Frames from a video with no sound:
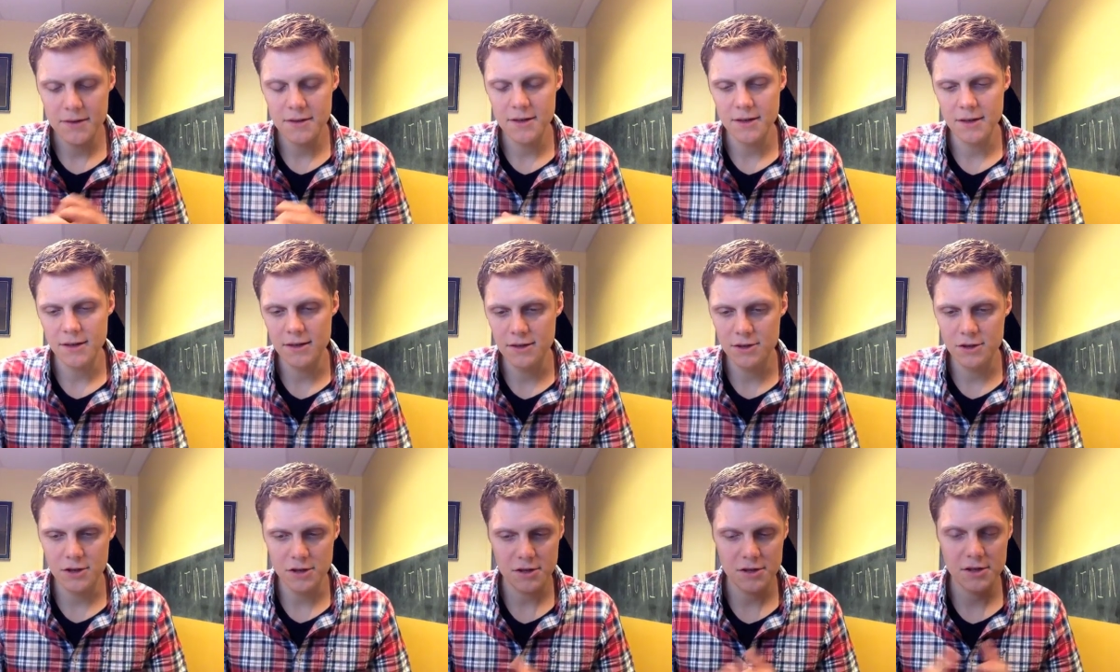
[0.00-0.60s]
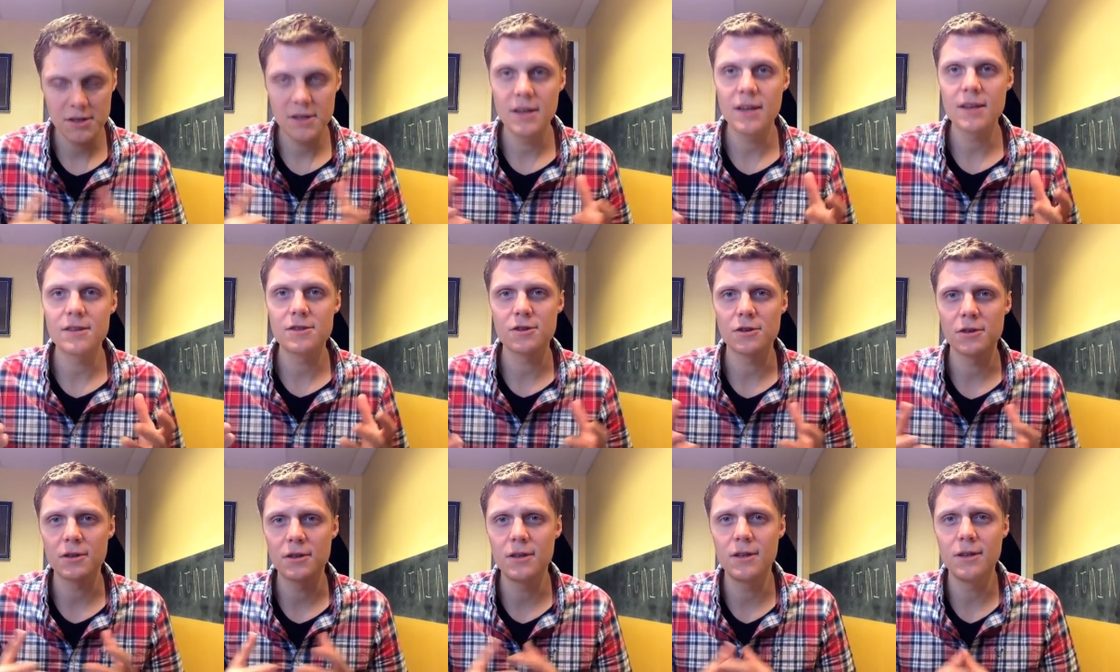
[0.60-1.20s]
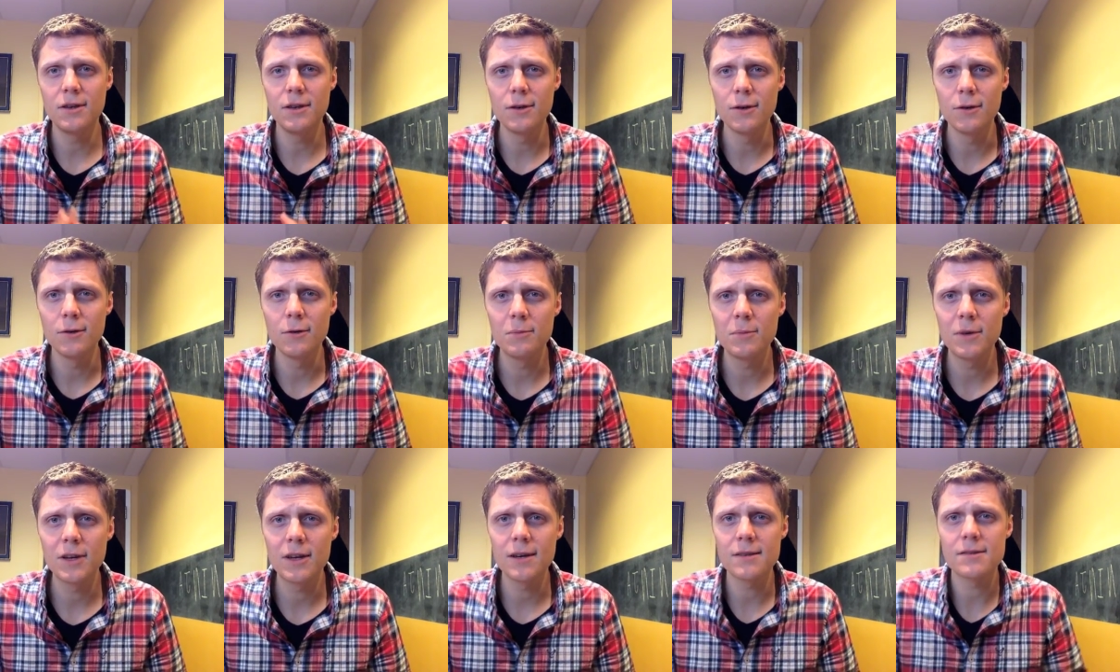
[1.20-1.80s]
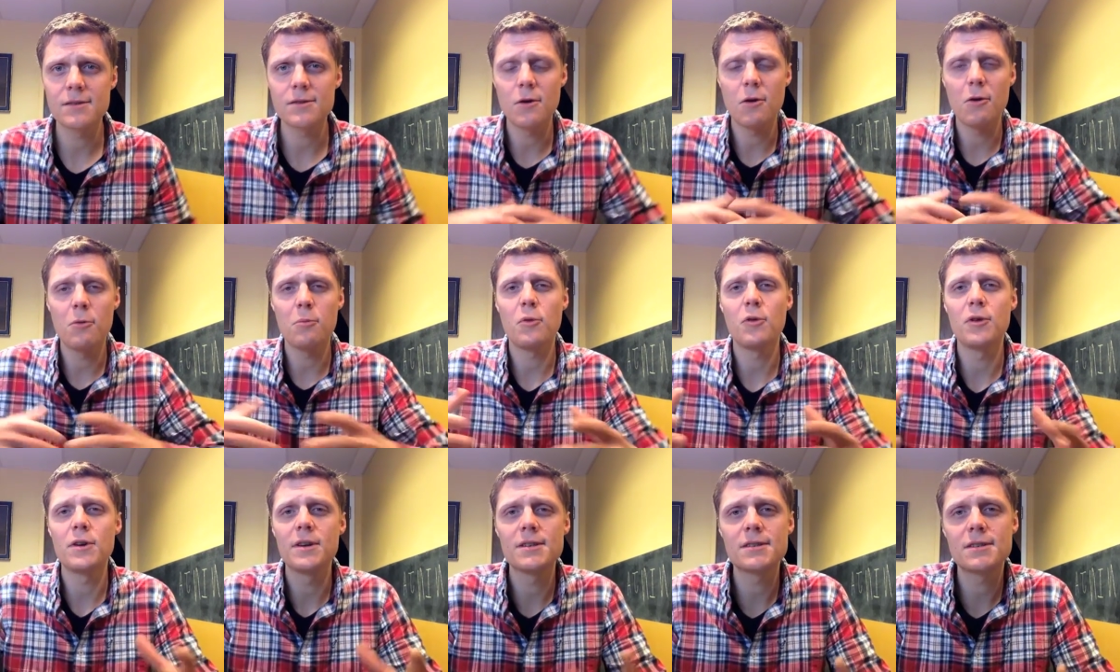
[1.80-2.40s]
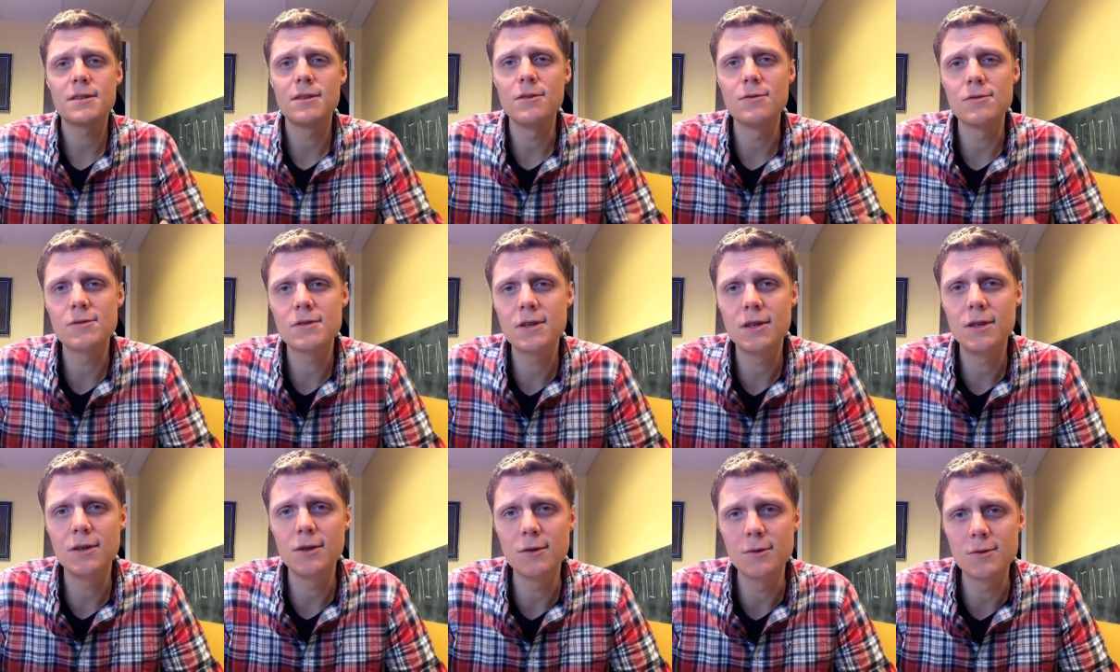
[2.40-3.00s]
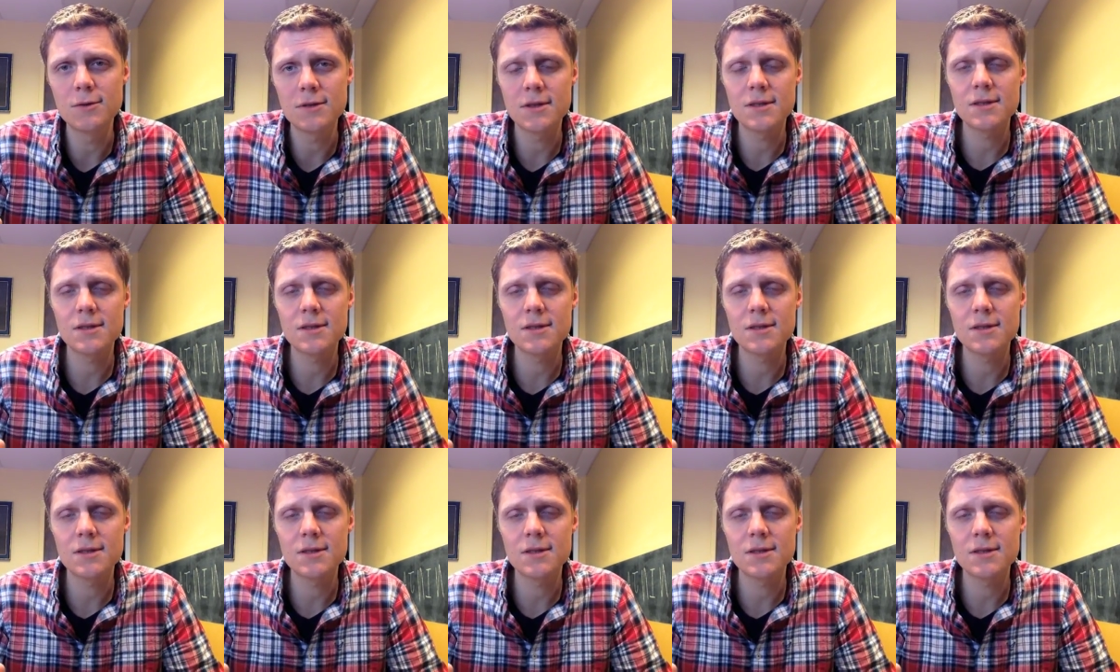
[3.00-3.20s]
to just get your cue because the whole point is to use cues.